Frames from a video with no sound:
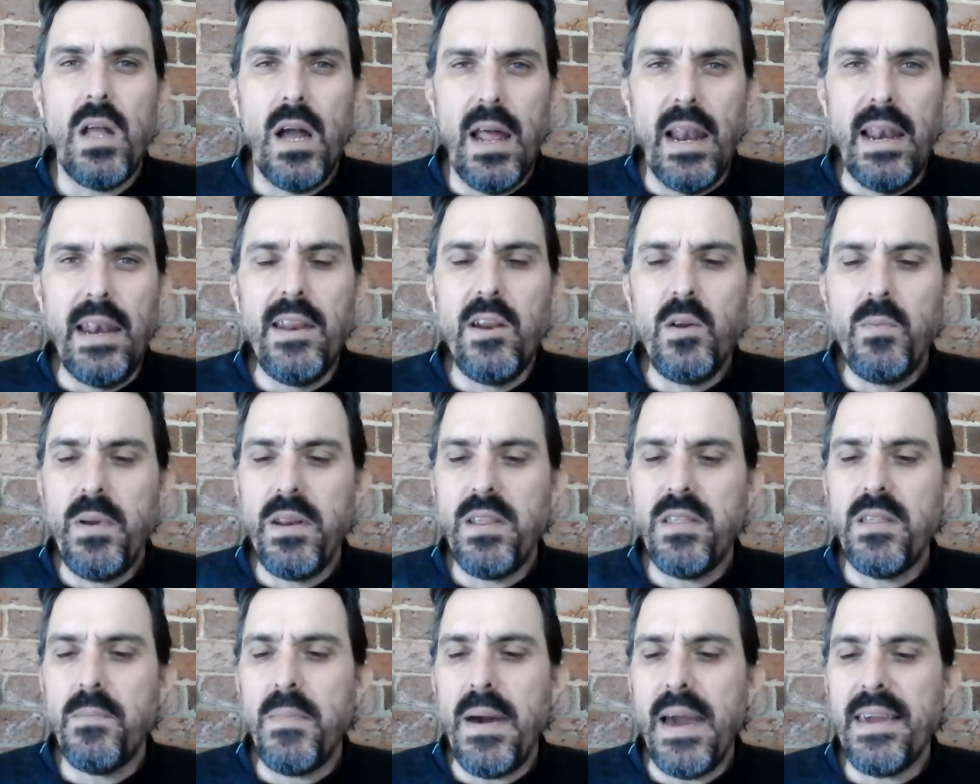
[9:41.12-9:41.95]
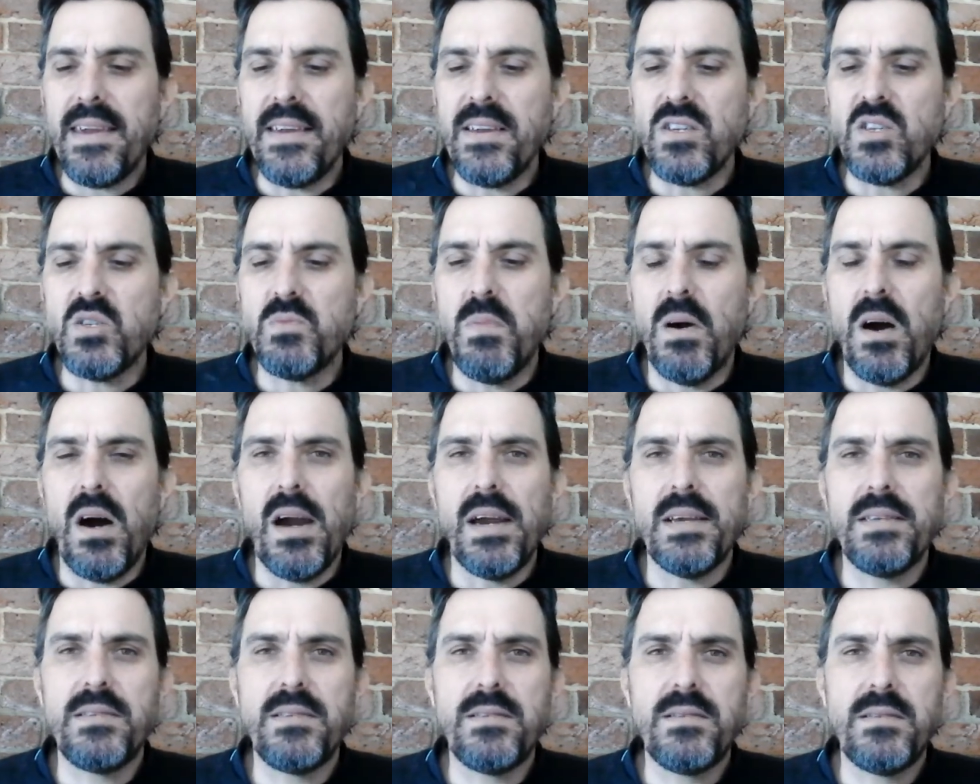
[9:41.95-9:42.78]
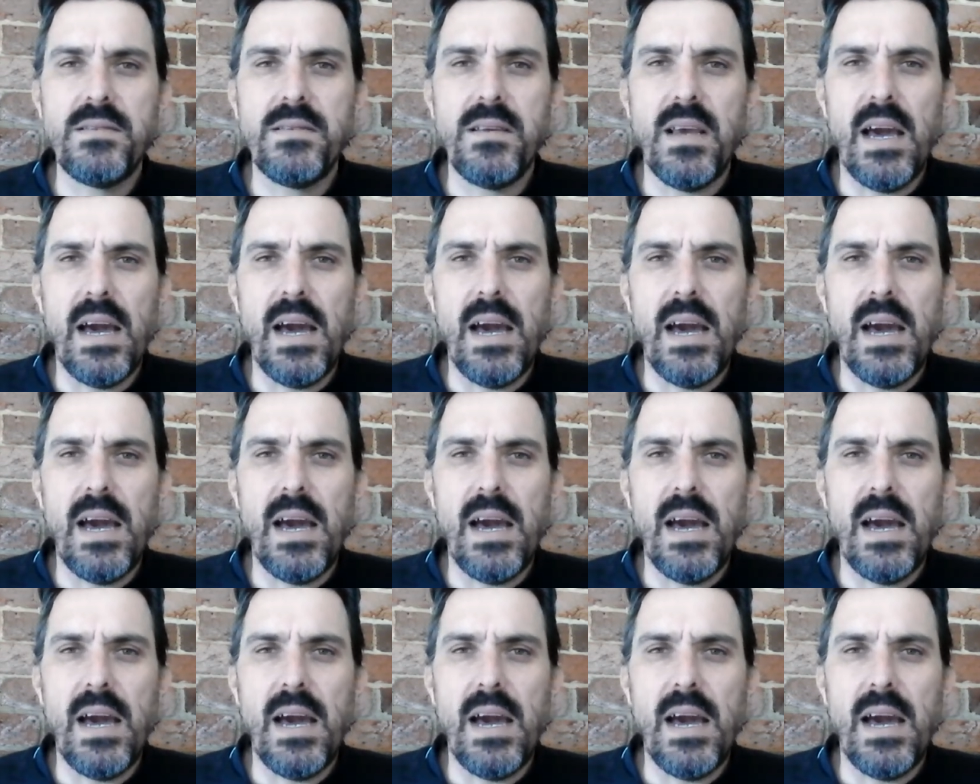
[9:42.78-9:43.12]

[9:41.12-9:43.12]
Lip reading: little bit of the baking spice,